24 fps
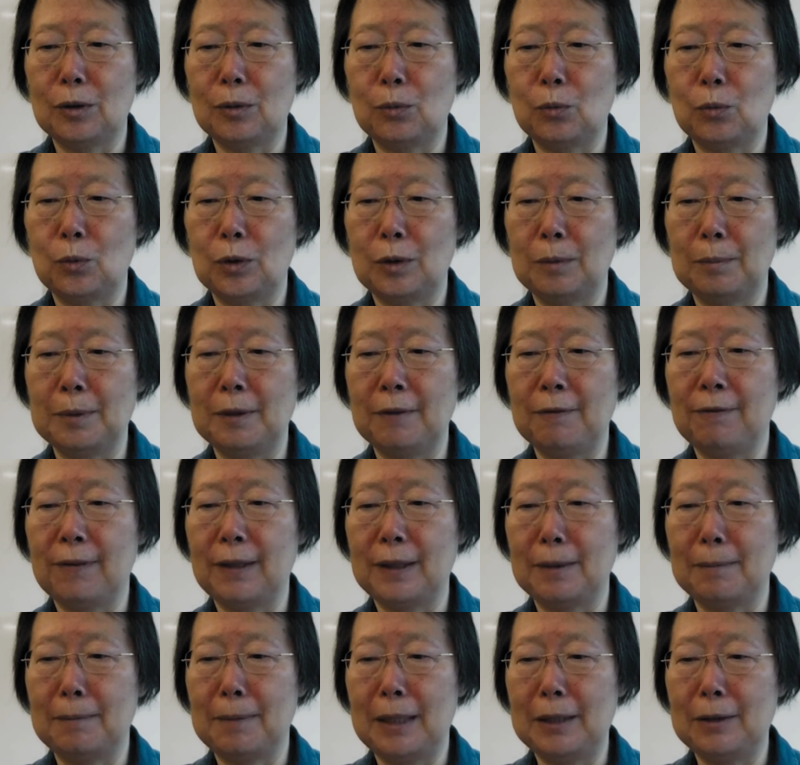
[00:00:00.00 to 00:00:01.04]
would be
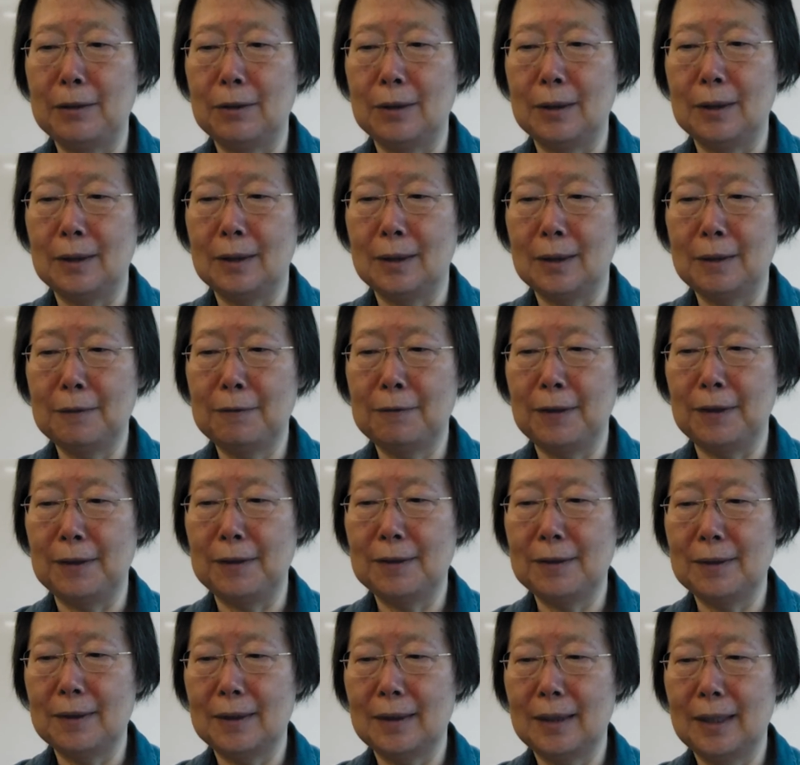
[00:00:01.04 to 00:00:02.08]
fundamentally
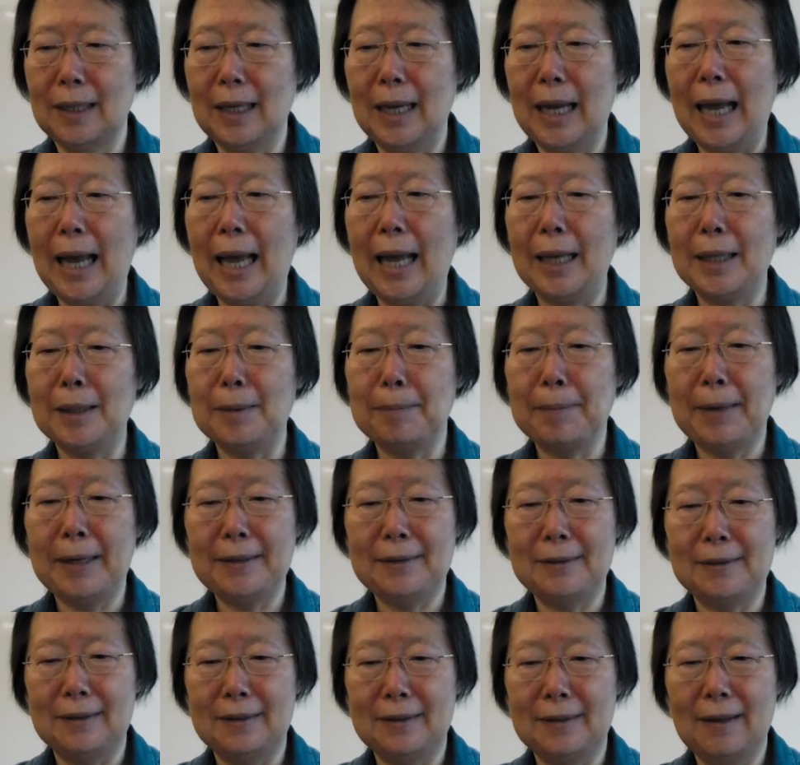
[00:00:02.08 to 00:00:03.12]
different and
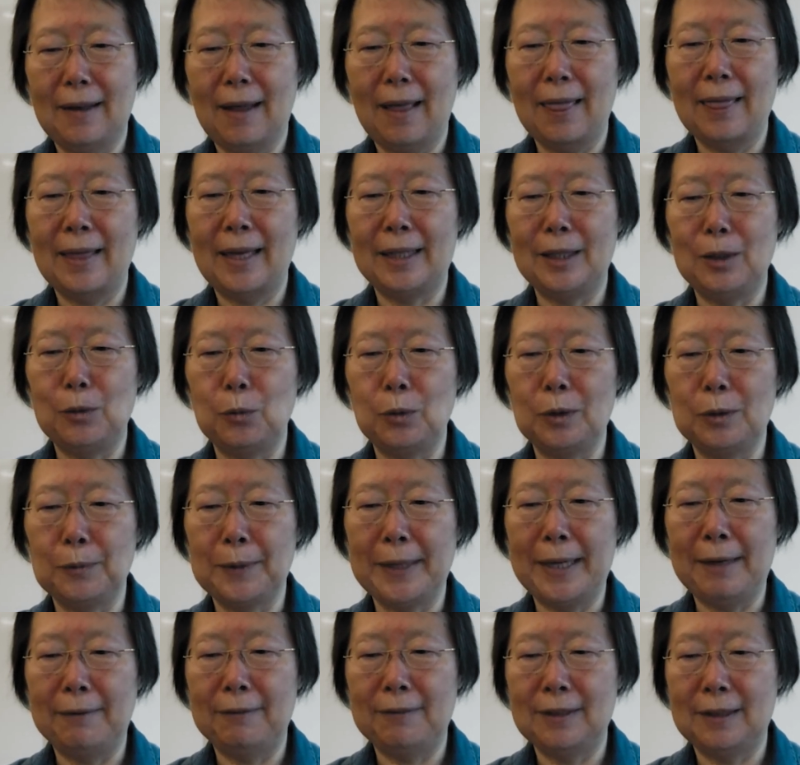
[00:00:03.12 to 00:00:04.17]
better than what we
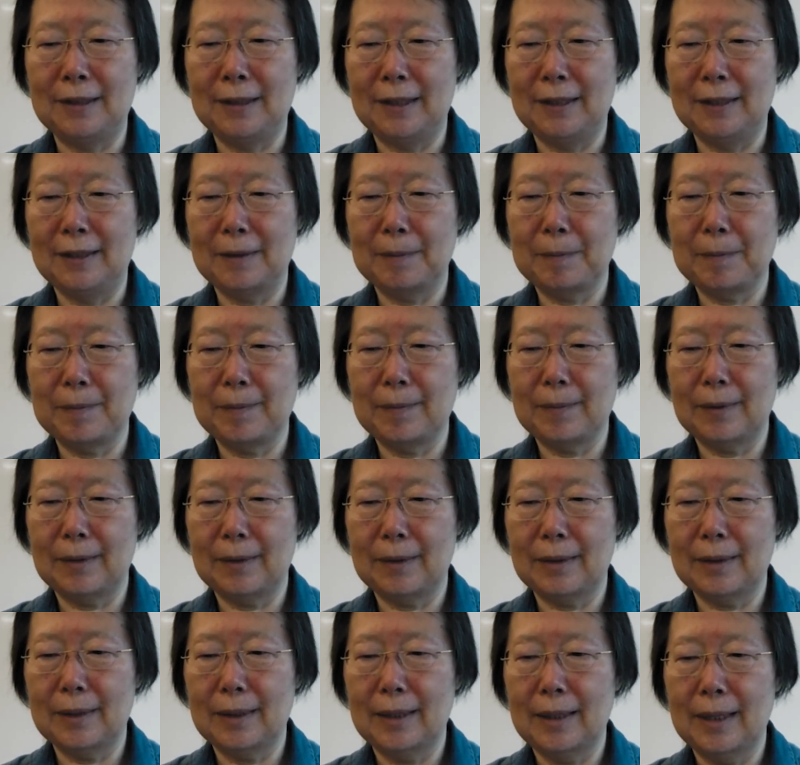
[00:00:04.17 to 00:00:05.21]
have today.
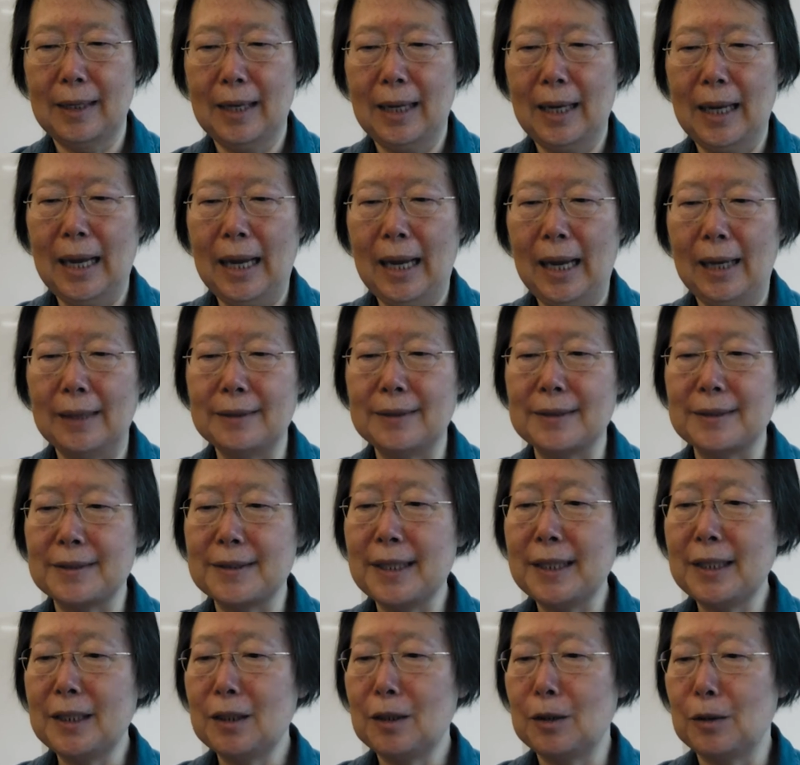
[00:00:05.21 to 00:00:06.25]
As the
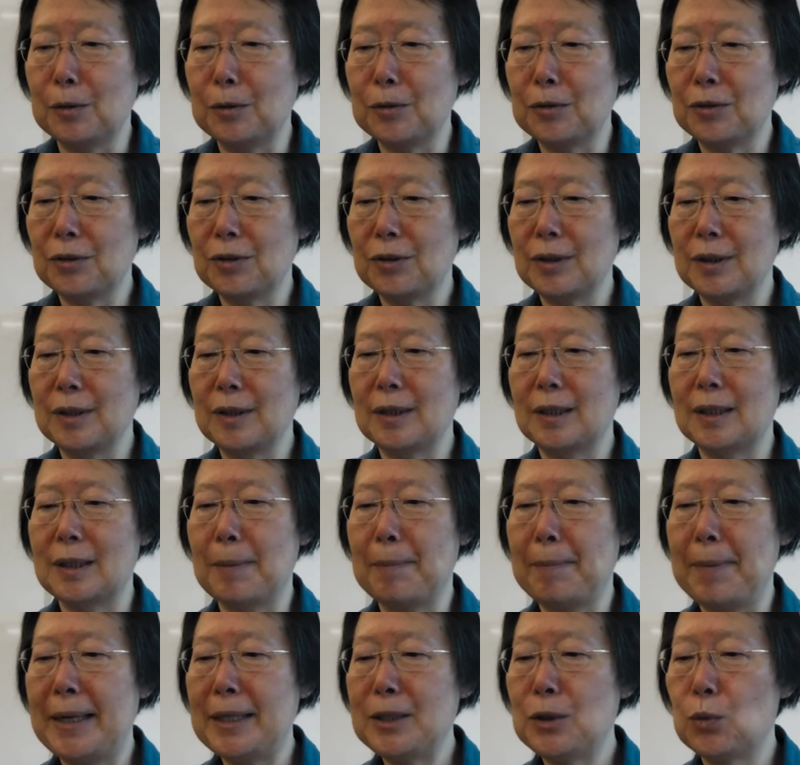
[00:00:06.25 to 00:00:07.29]
saying goes, the
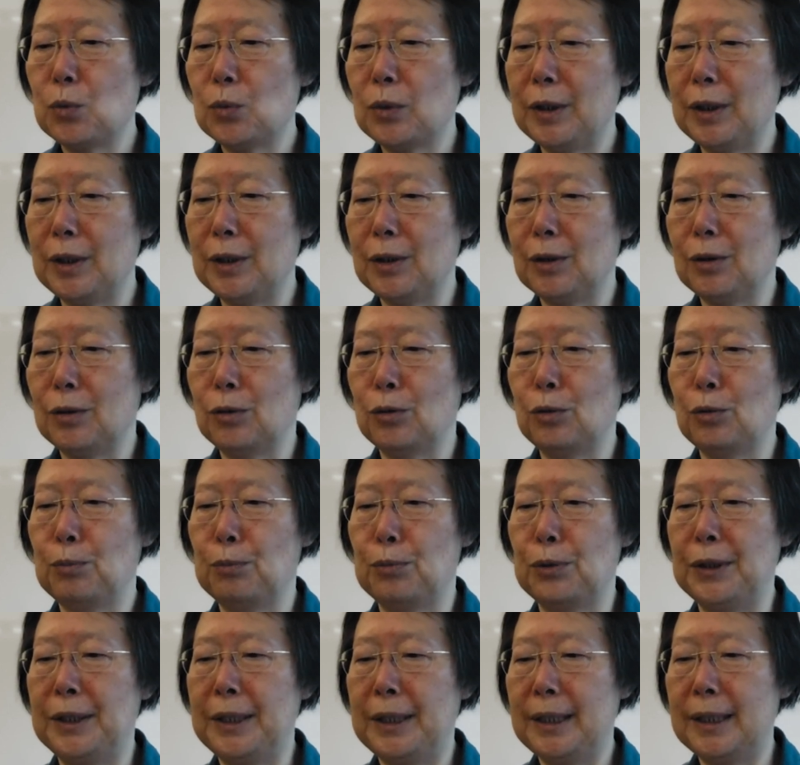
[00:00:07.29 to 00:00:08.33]
best way to
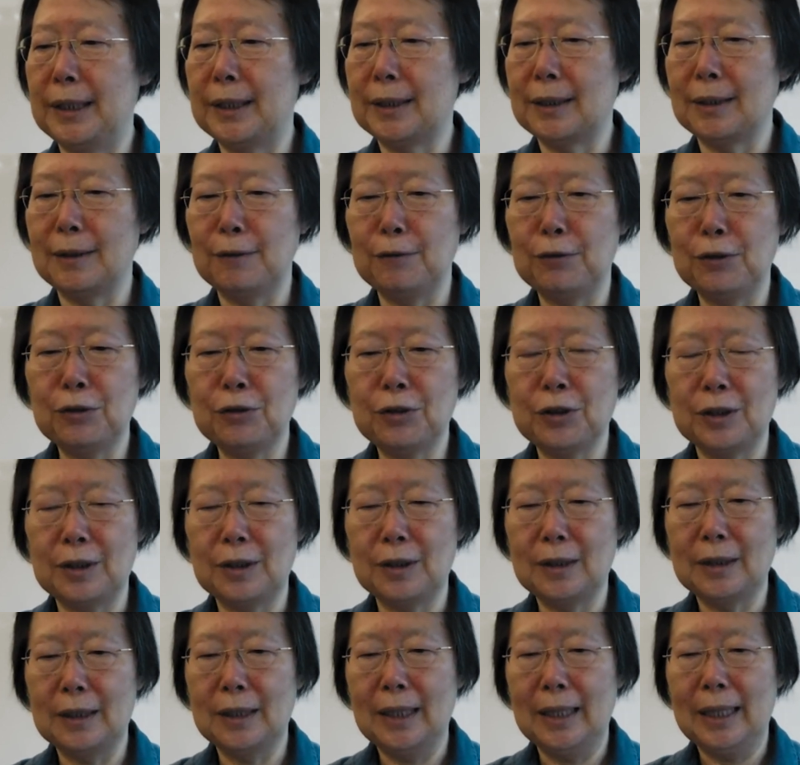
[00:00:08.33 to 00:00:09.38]
predict the future
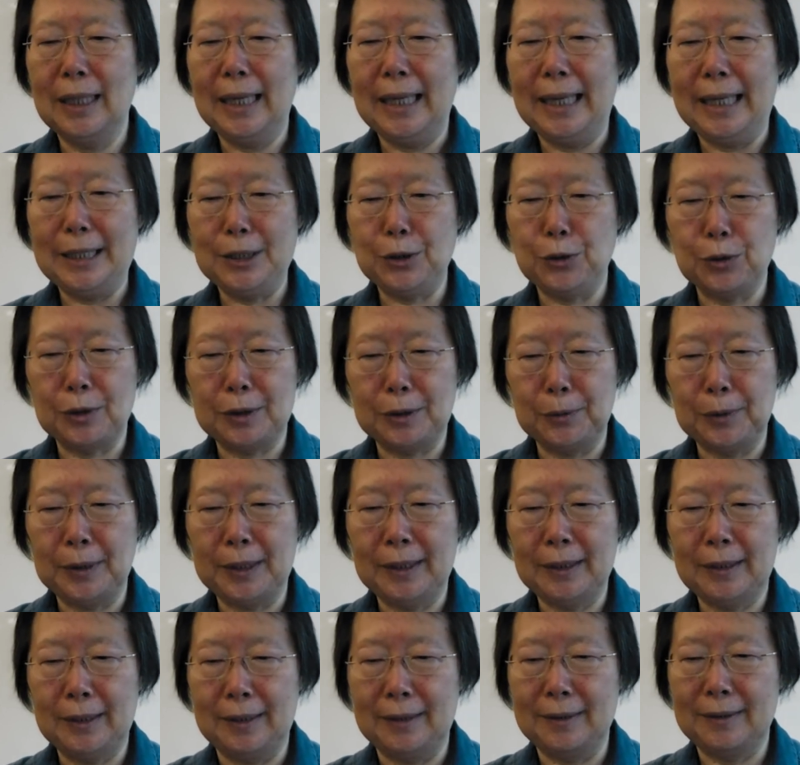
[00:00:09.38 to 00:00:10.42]
is to
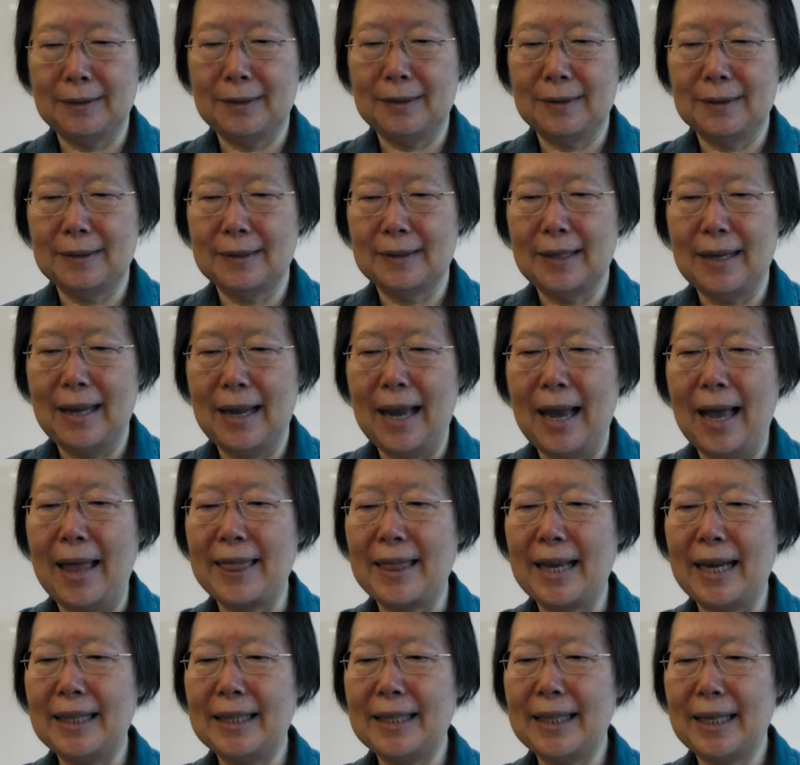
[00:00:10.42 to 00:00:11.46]
create it. And
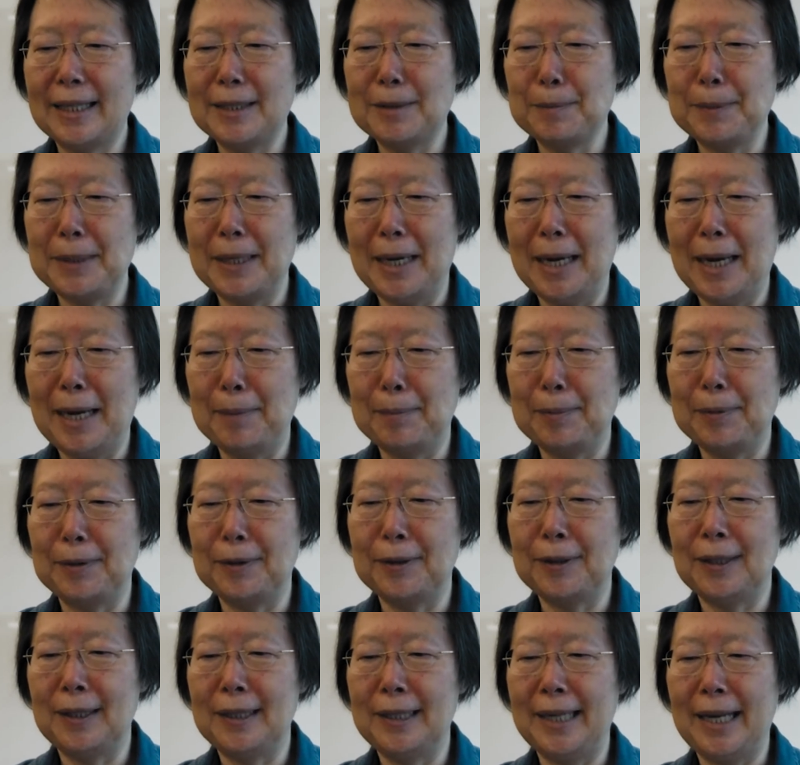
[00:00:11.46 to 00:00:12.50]
that gets me up
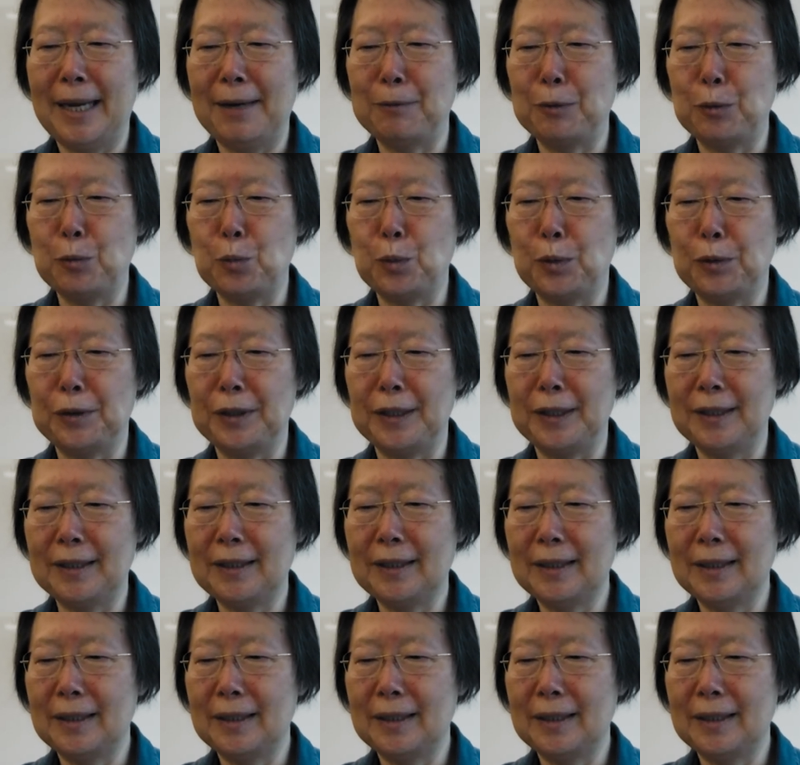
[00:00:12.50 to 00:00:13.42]
early every morning